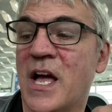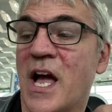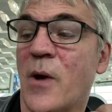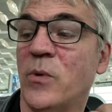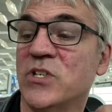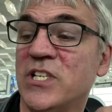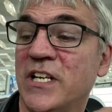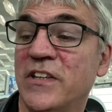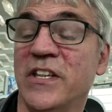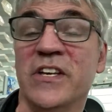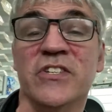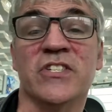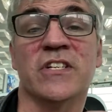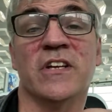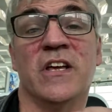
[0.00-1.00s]
I will tell you
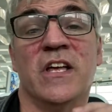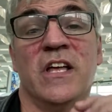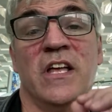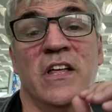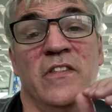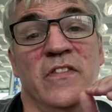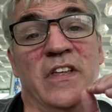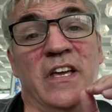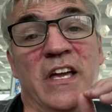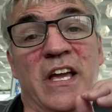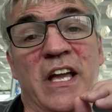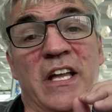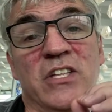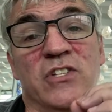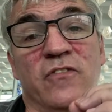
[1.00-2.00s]
this: the
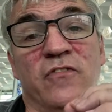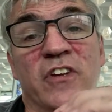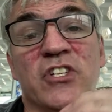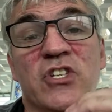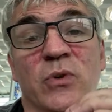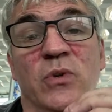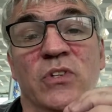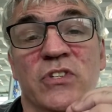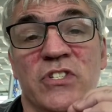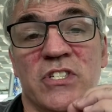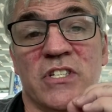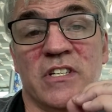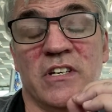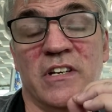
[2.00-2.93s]
individuals